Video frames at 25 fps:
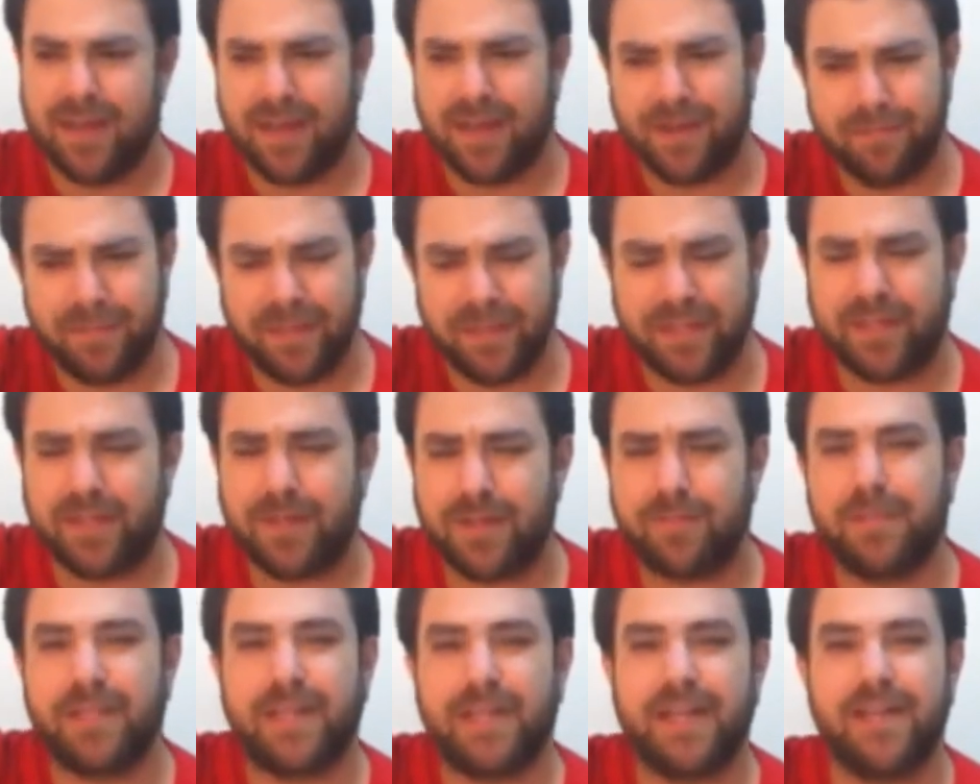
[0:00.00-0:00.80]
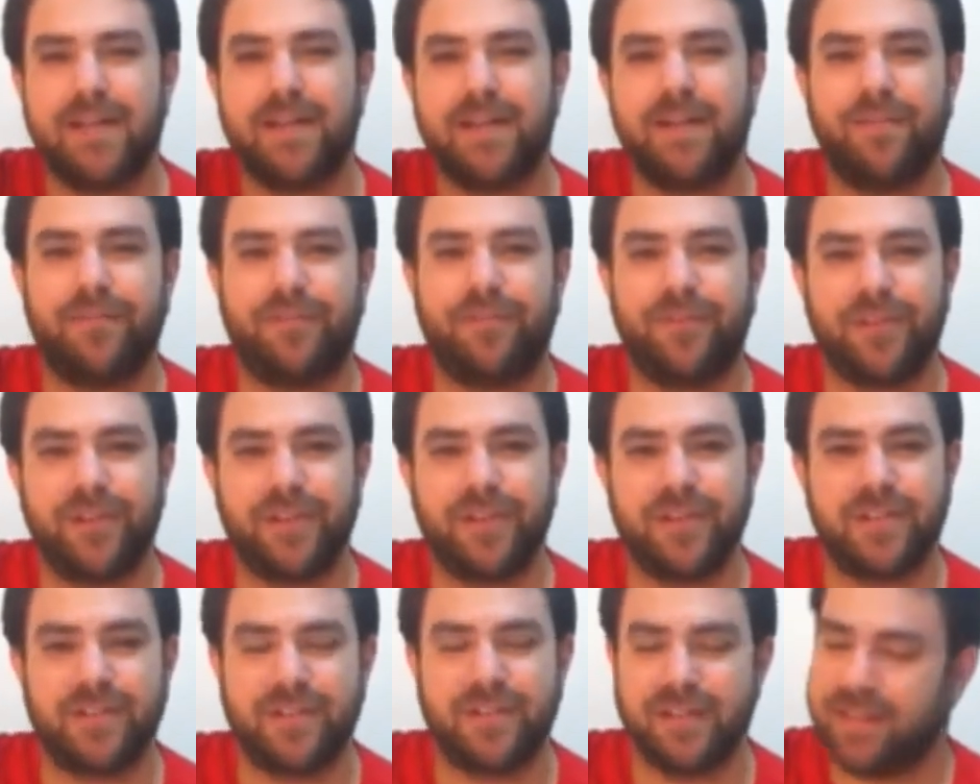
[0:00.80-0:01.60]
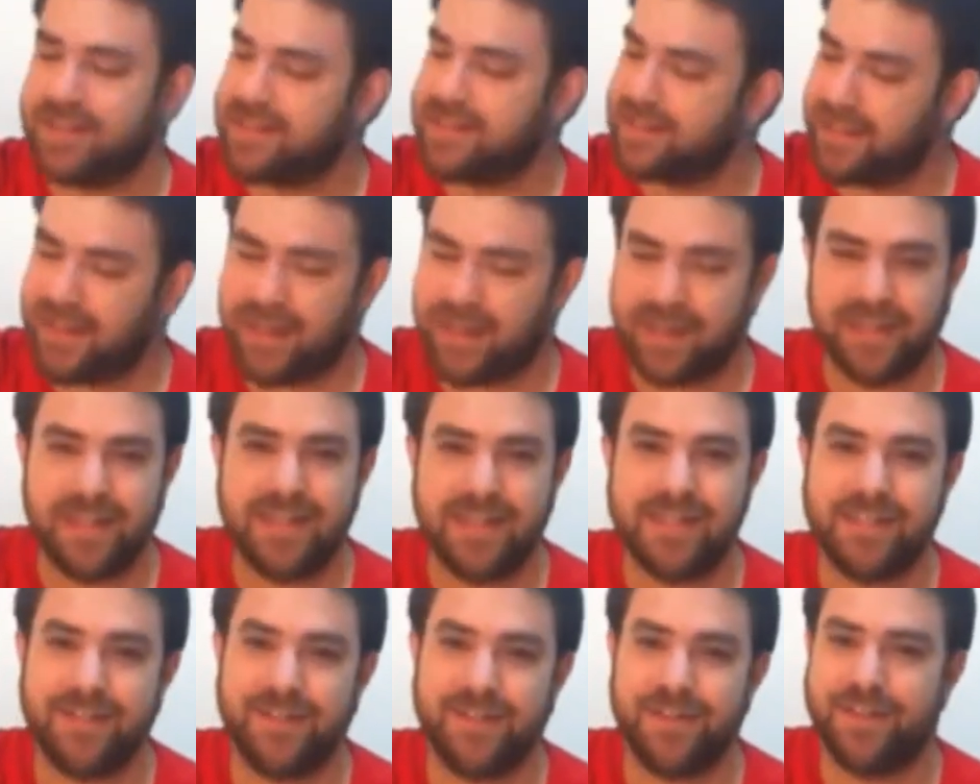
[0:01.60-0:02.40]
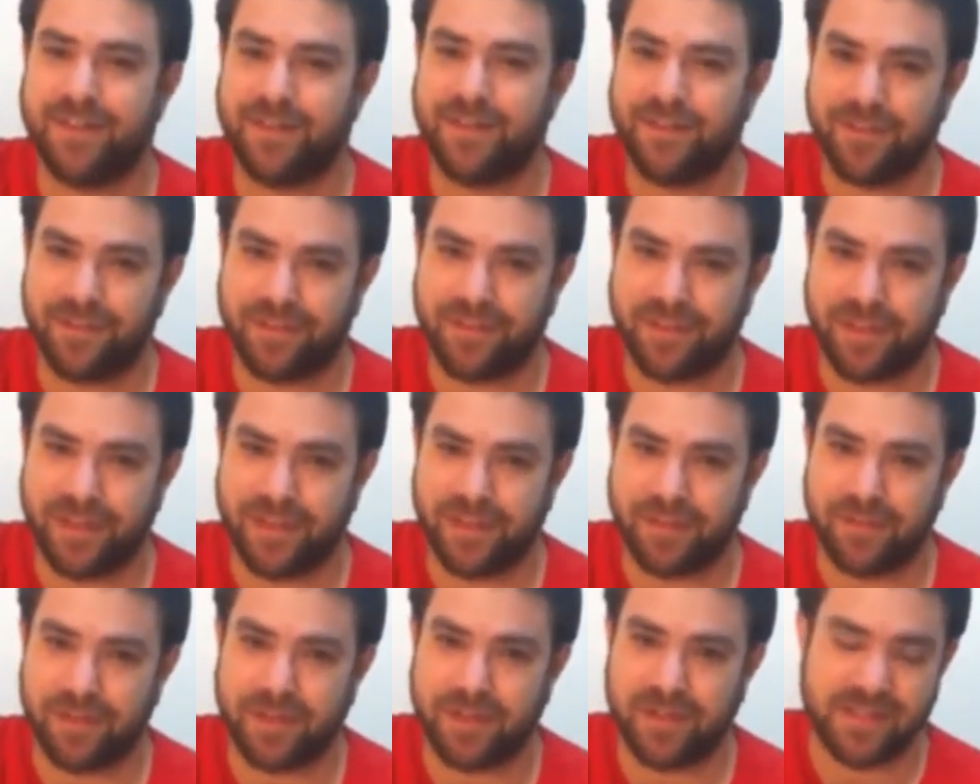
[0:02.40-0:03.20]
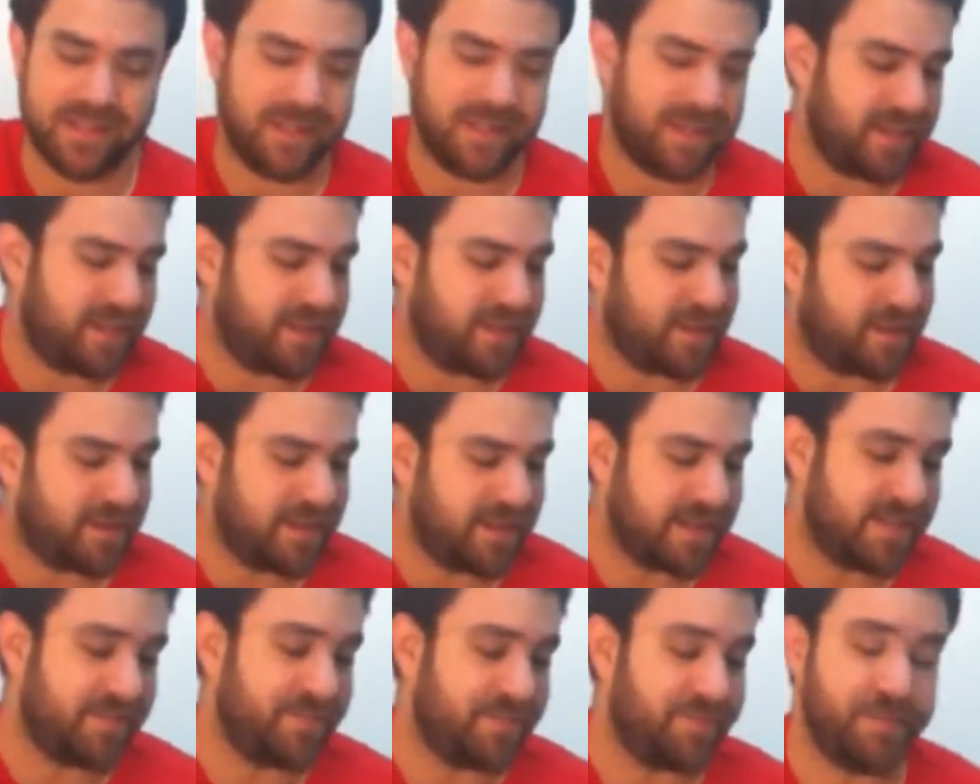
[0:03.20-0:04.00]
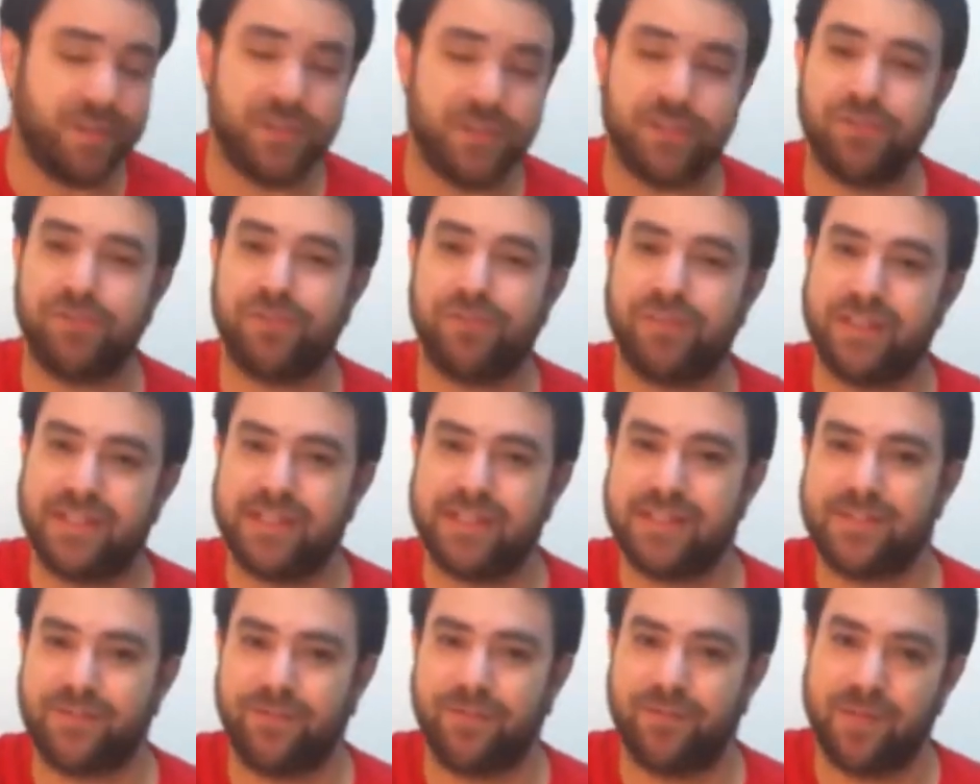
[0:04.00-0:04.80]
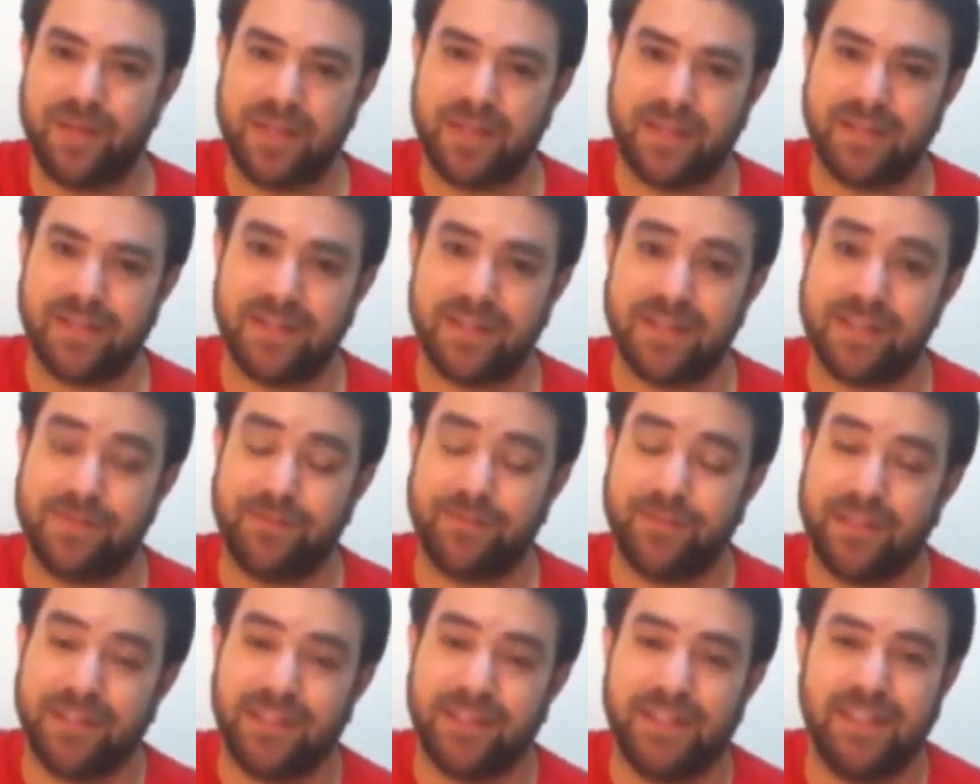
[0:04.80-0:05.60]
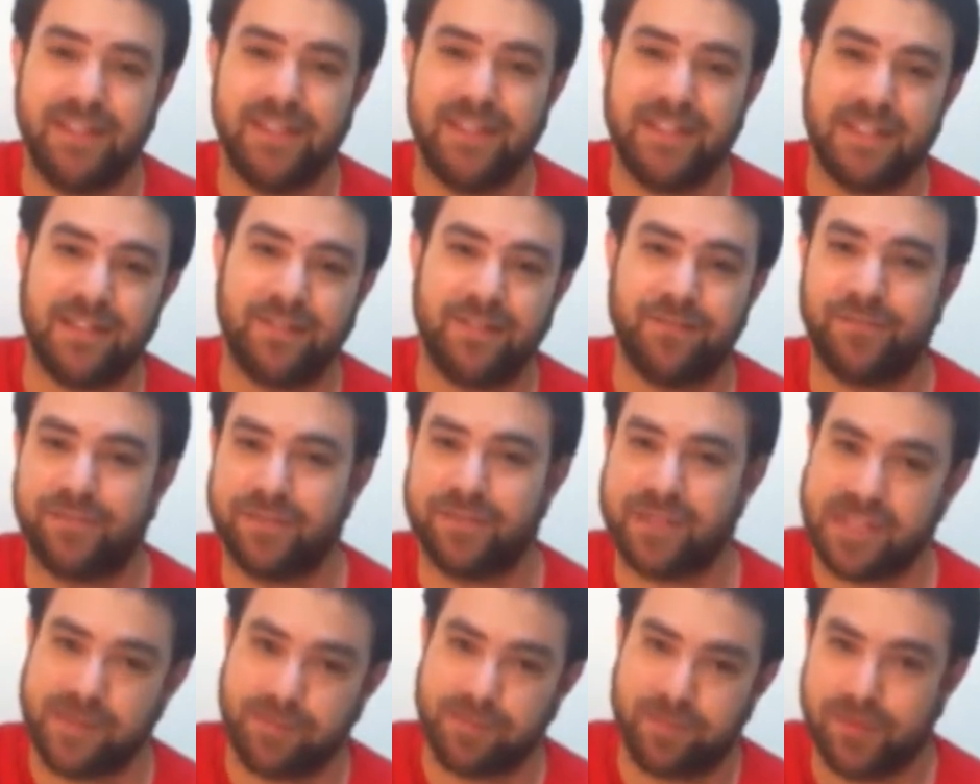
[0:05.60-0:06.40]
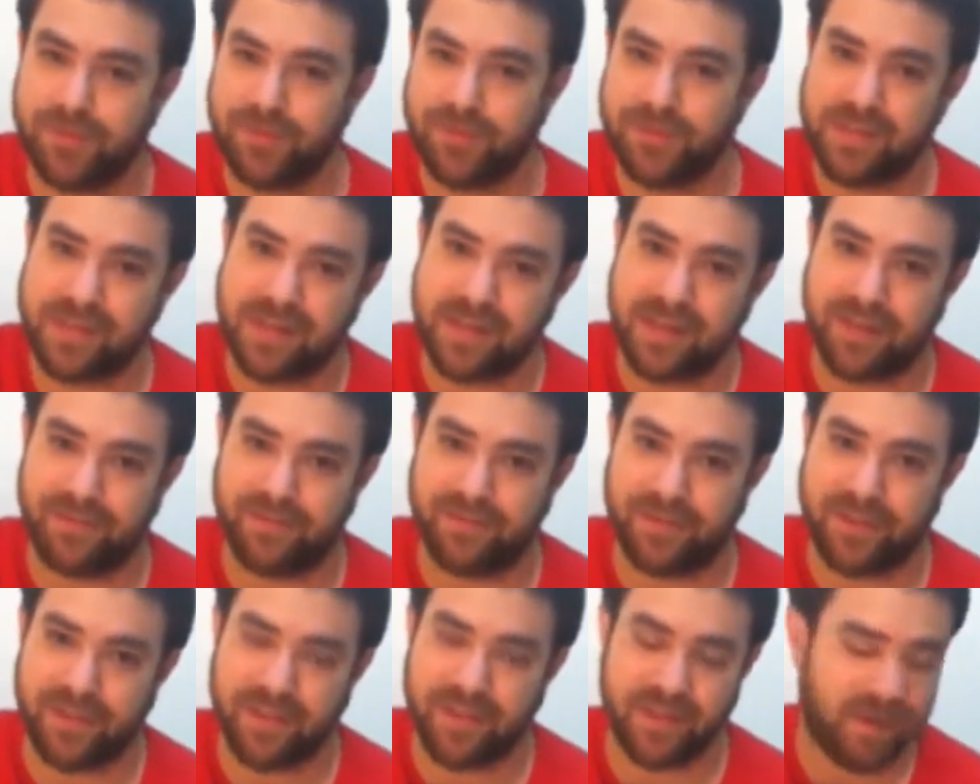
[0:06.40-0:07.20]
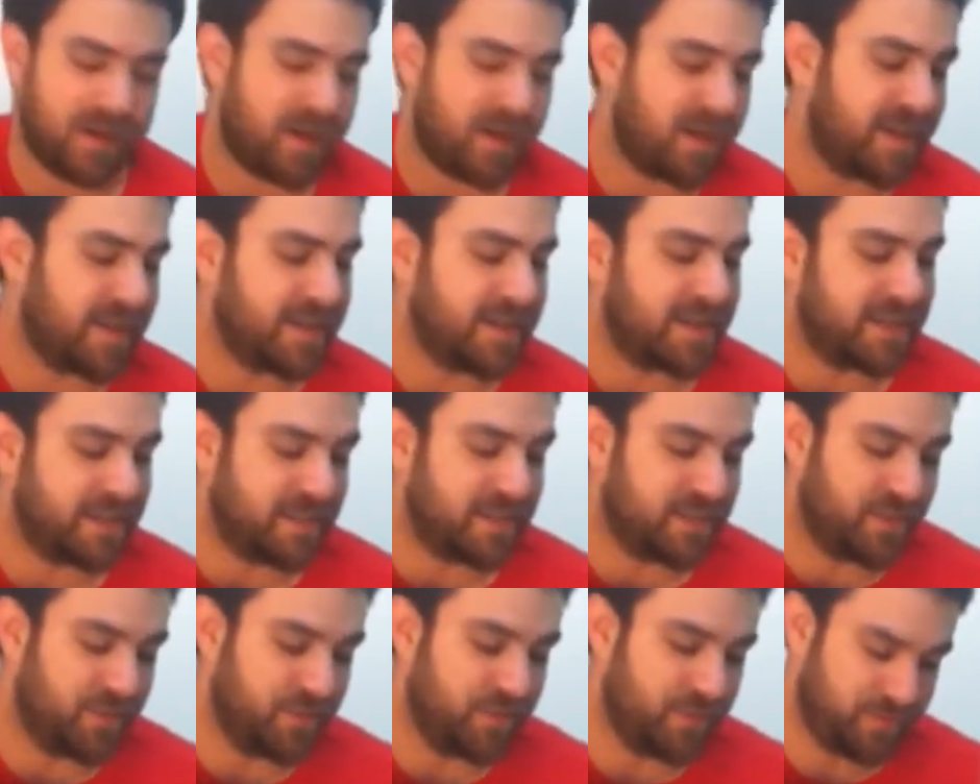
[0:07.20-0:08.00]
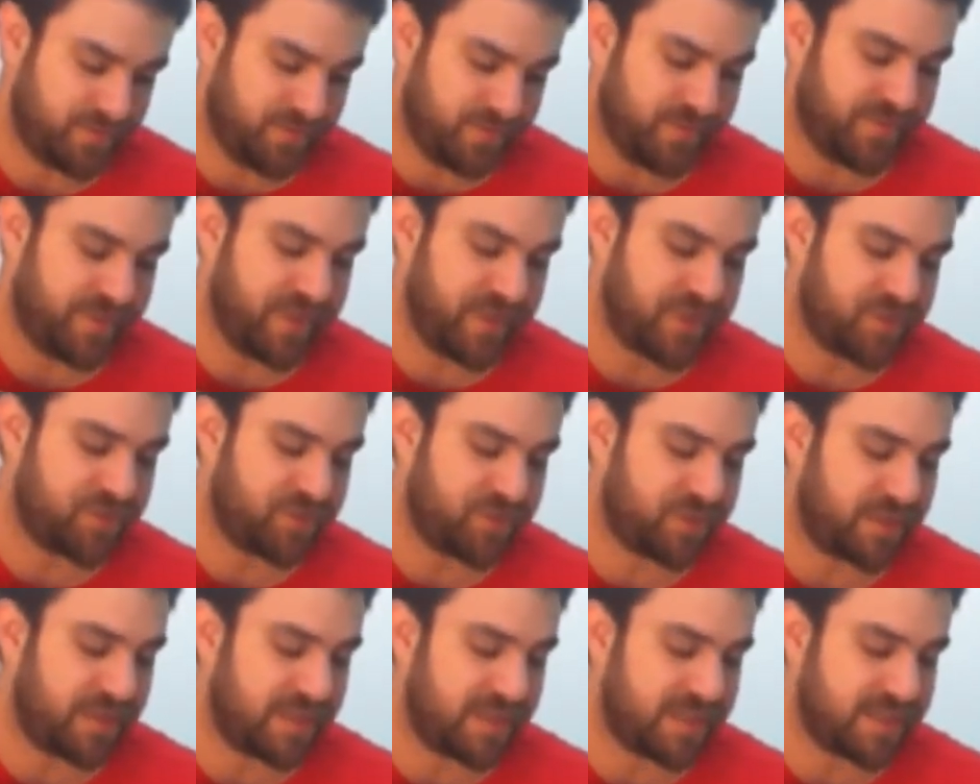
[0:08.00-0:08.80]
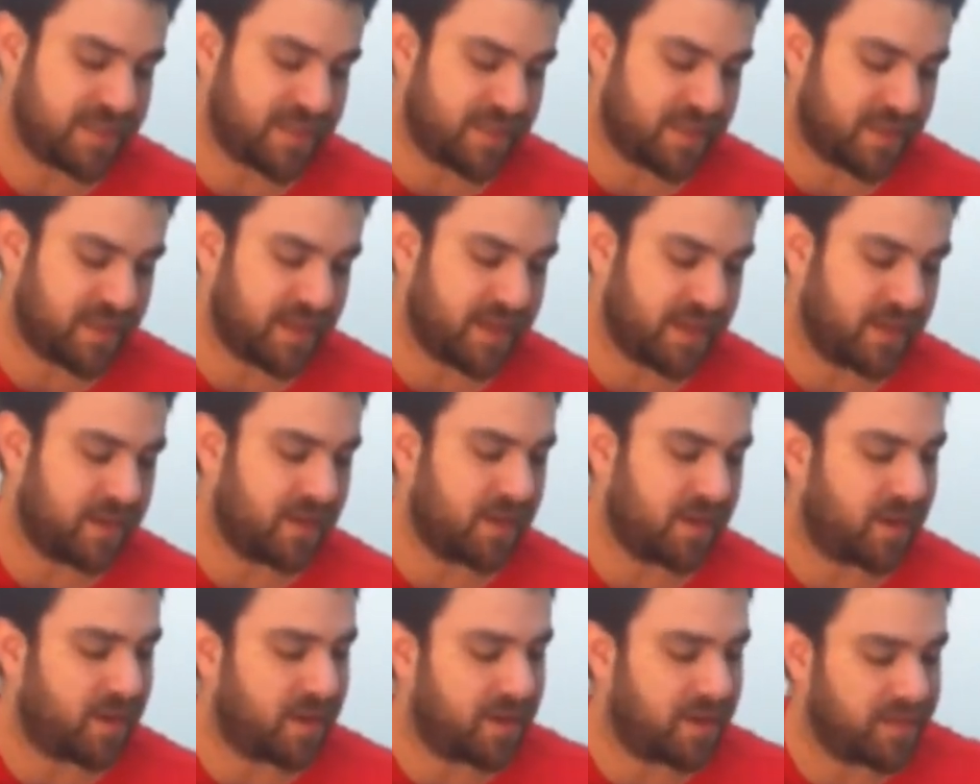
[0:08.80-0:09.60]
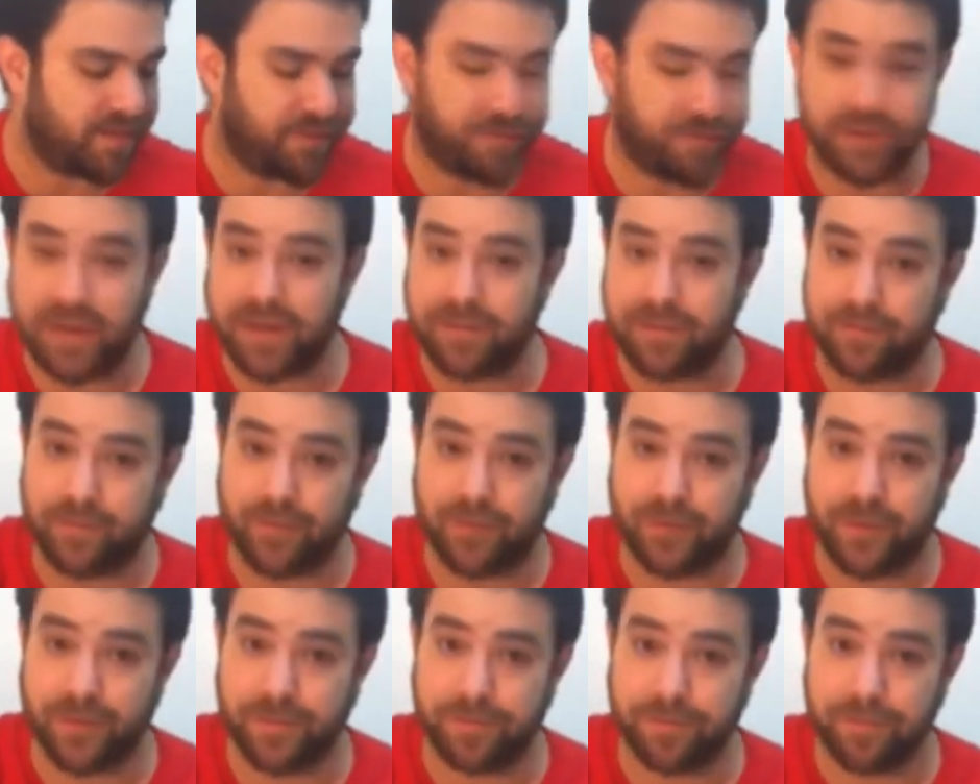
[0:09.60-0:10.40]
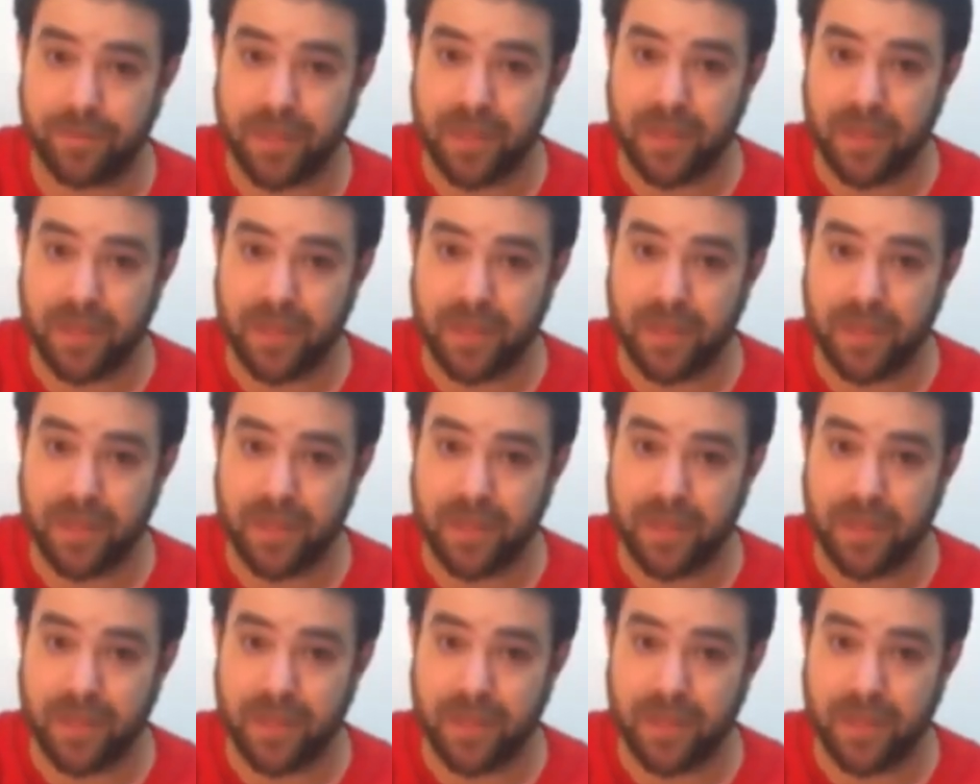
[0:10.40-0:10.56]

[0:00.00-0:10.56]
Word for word: a bit complicated at first, it's a lot easier than you think, because the guitar is a visual instrument and it's really easy to transpose everything on it and to visualize things on the fretboard.